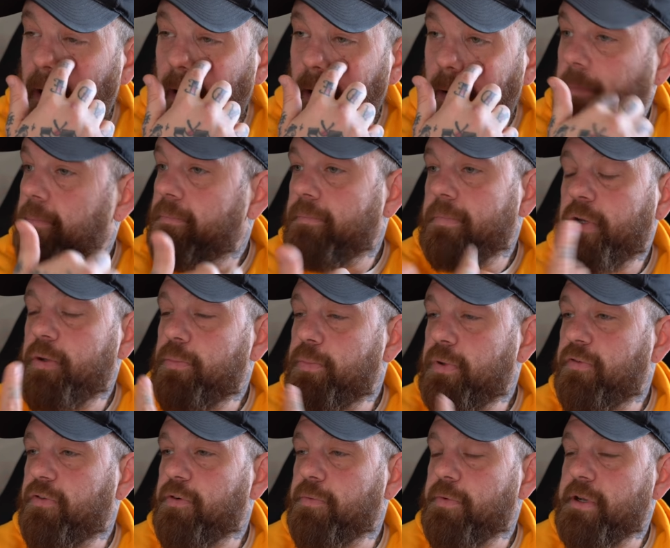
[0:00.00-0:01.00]
Um, could
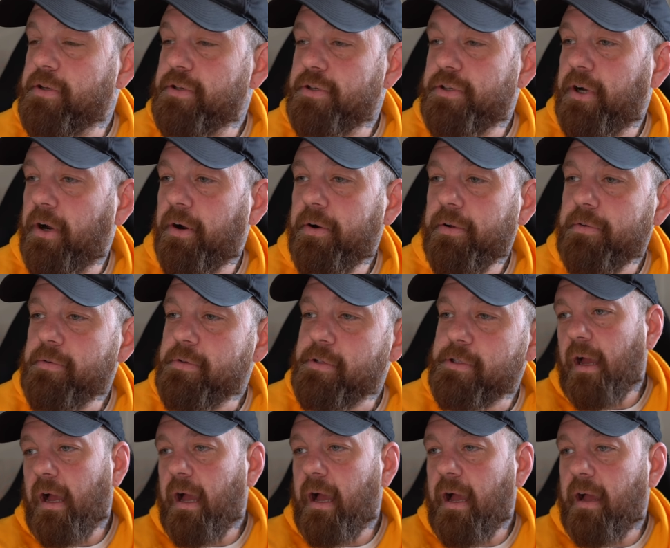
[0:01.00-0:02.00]
be from Ninja
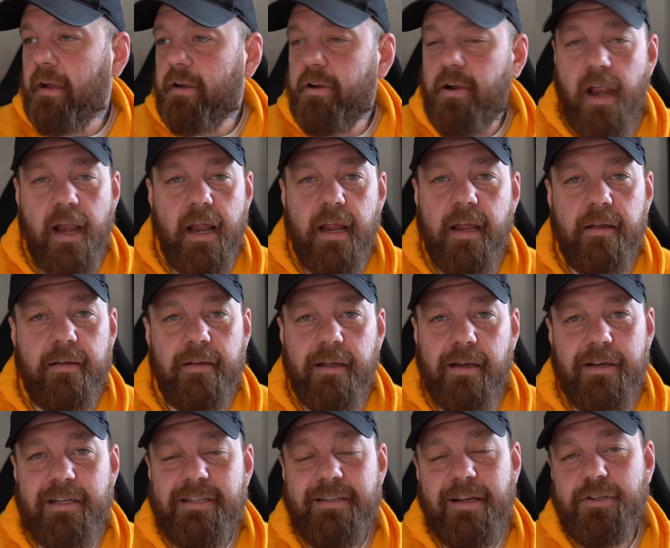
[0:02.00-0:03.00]
Turtles. Uh, Krang.
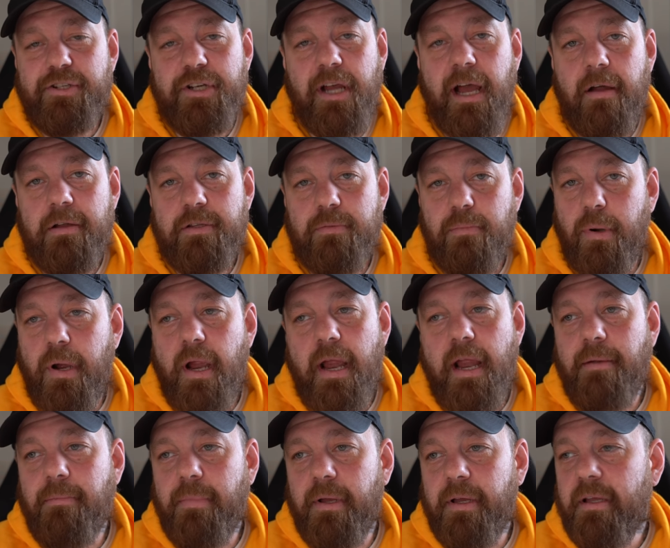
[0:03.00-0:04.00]
I know he's not a child. He's
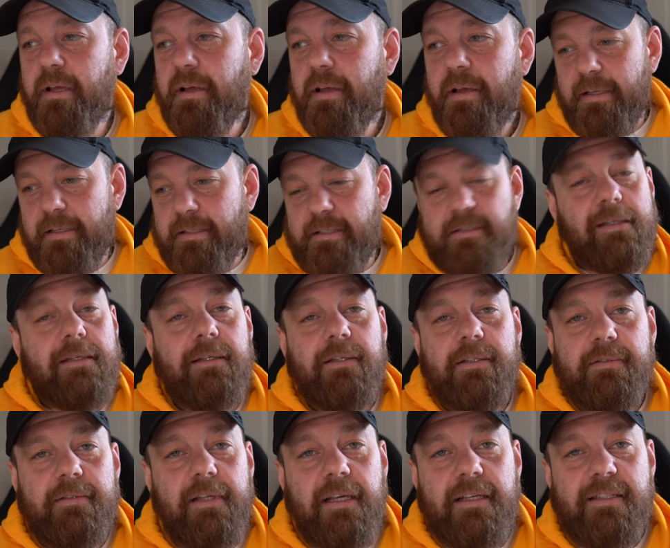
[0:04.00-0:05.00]
brain, but
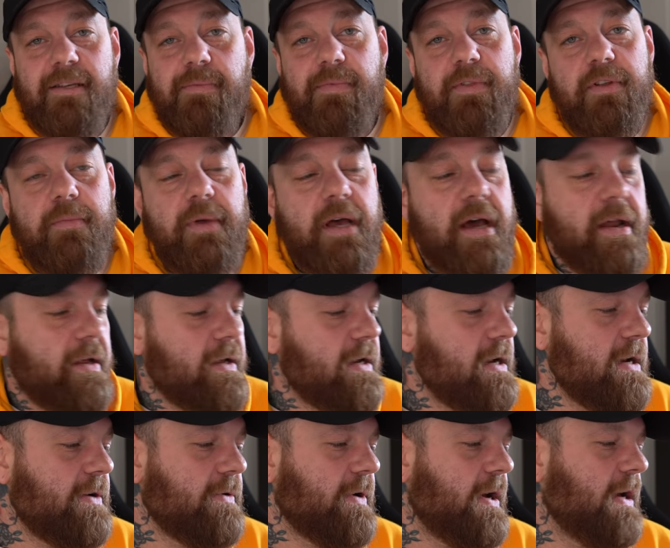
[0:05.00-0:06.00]
still, like something about it.
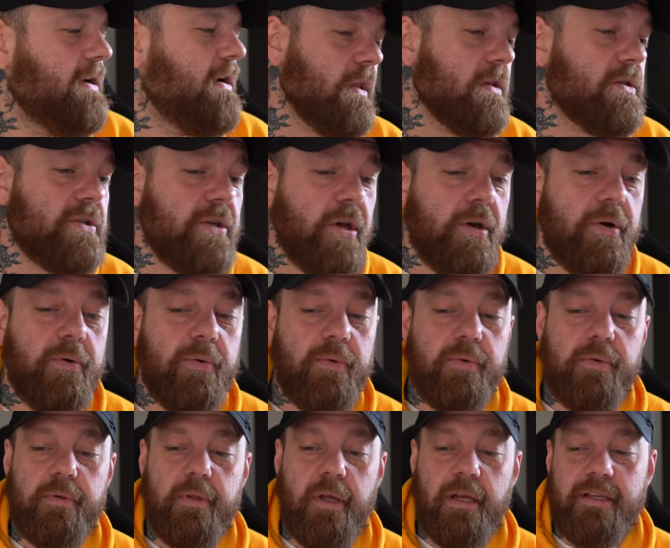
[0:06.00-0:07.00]
Anyway, so
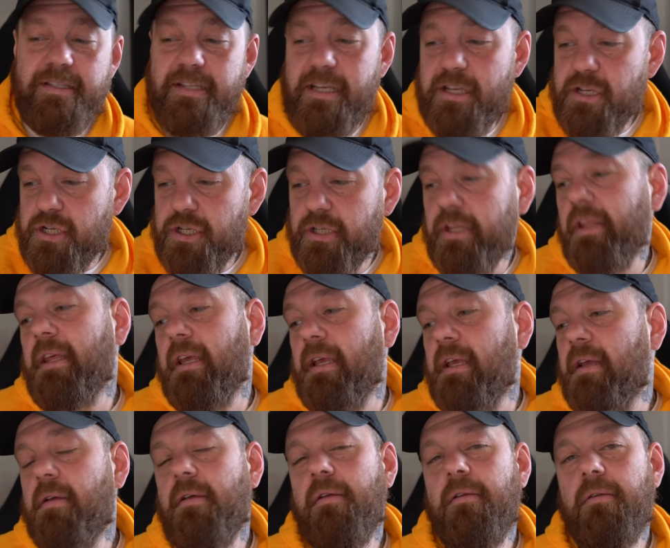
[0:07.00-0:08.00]

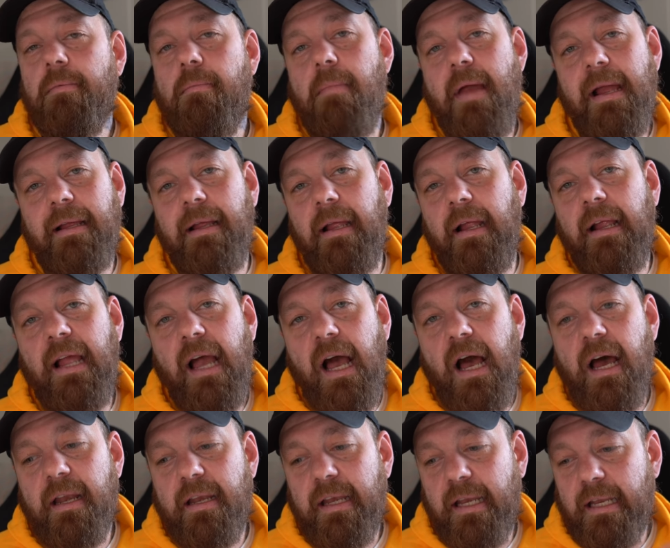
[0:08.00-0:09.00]
essentially, Mecha
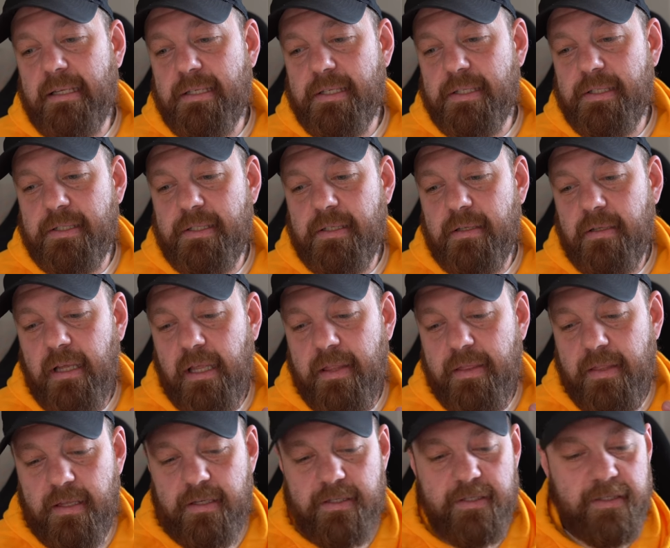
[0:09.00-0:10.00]
God is
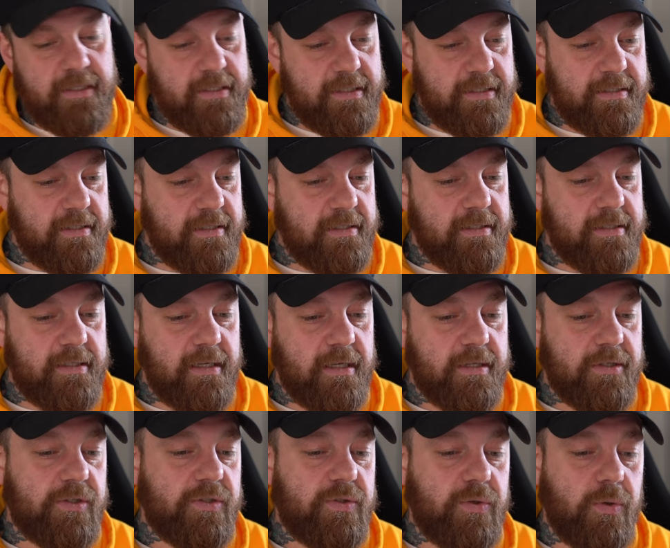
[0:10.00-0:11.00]
in this instance
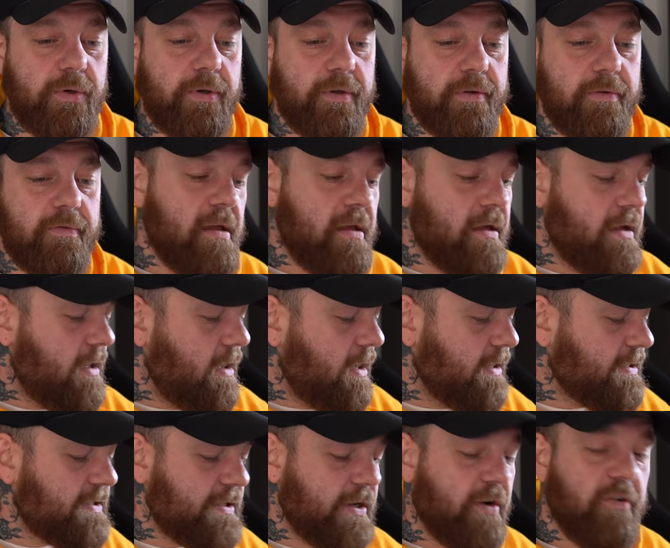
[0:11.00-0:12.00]
is sort of
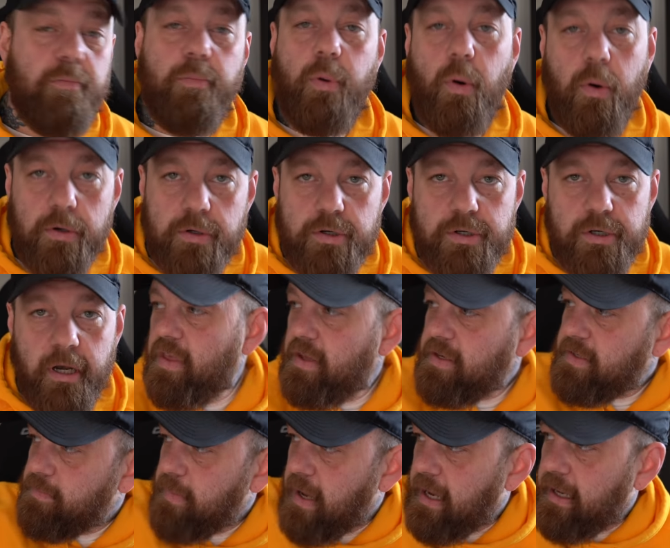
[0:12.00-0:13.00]
a self-portrait.
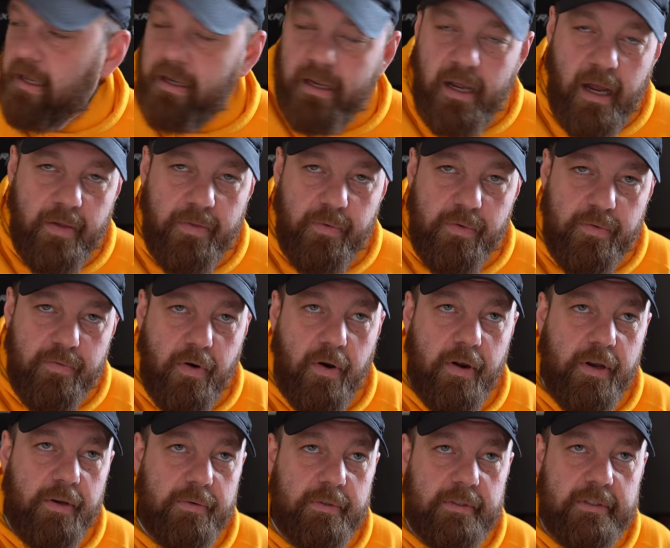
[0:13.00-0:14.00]
This Mecha God that we've
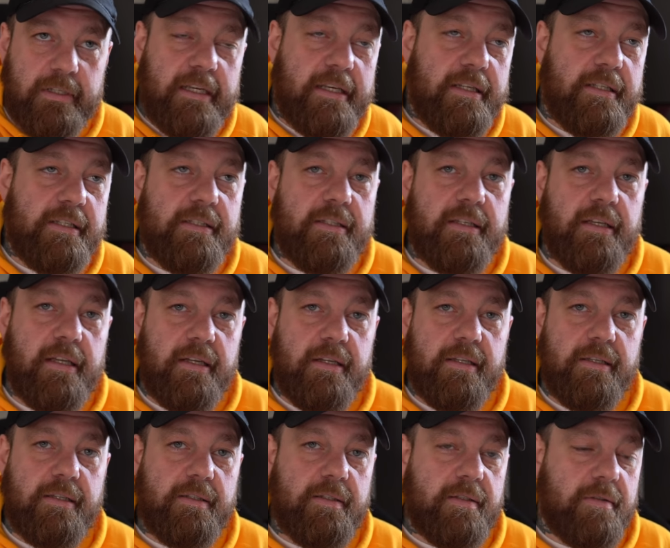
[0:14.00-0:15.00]
already released
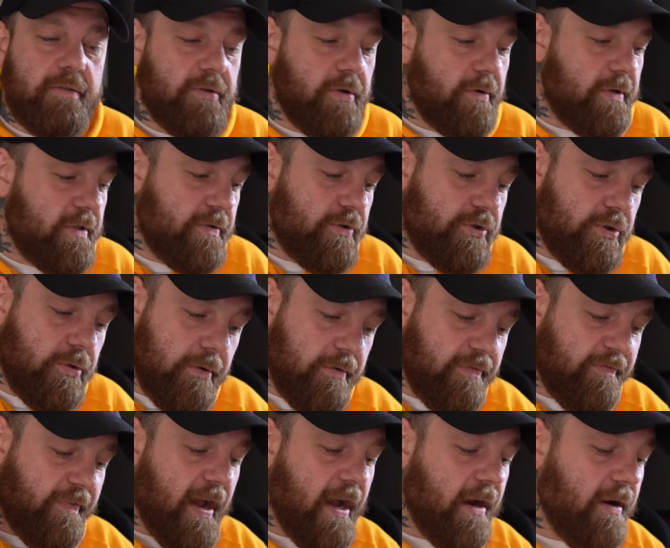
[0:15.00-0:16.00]
is, you know, he's shooting
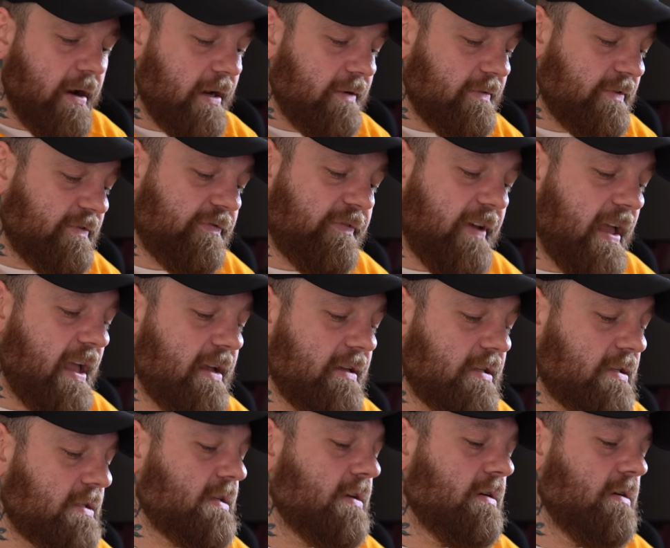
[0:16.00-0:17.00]
fire out of his
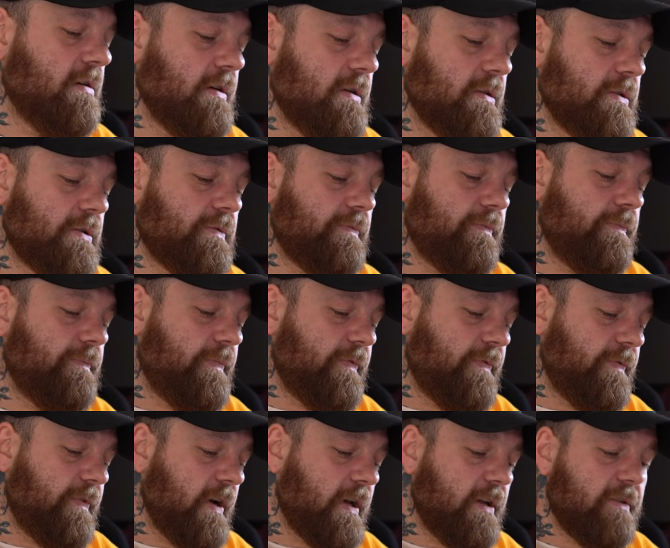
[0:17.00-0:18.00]
face. He's
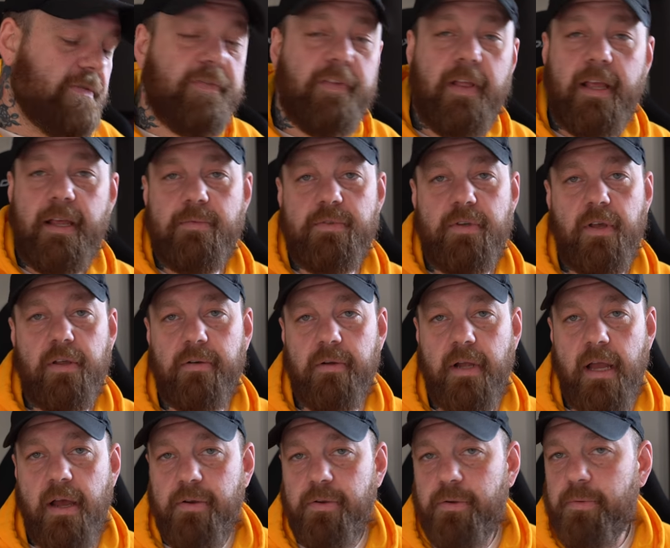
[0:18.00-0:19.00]
fucking flames all
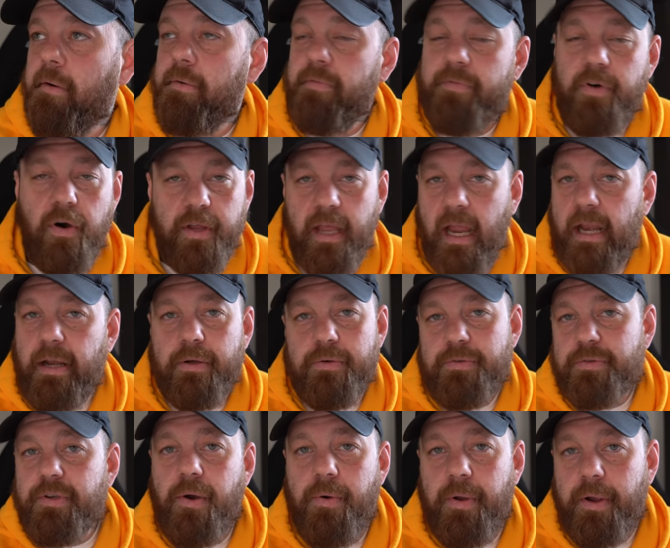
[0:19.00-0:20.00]
around him
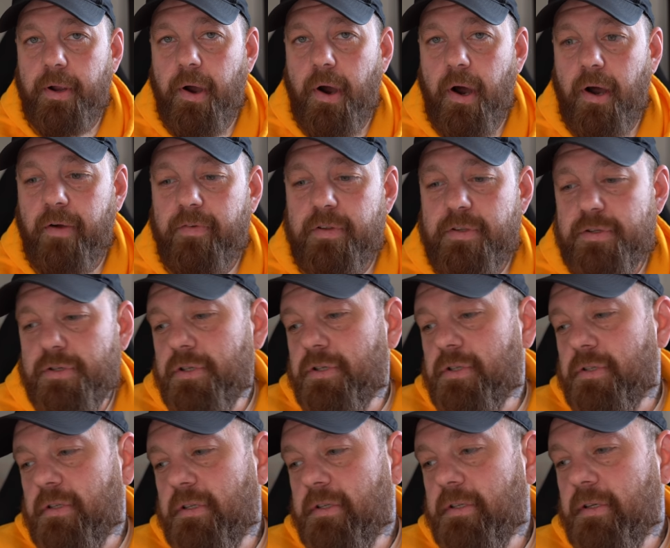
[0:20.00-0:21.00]
volcanoes going off. It's
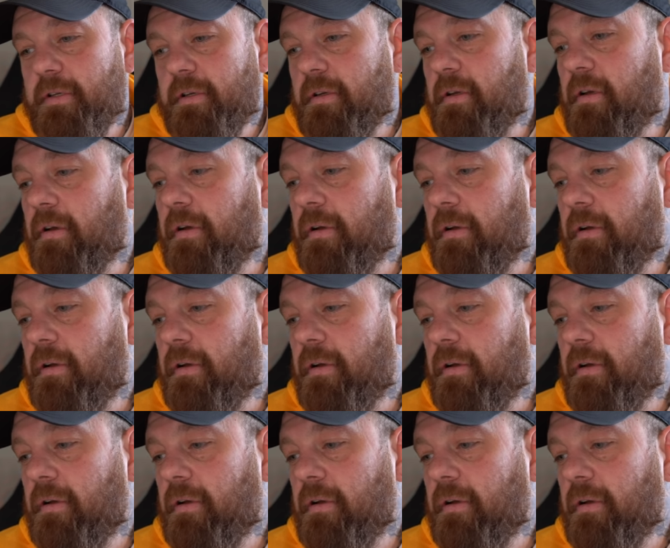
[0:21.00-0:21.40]
just it's a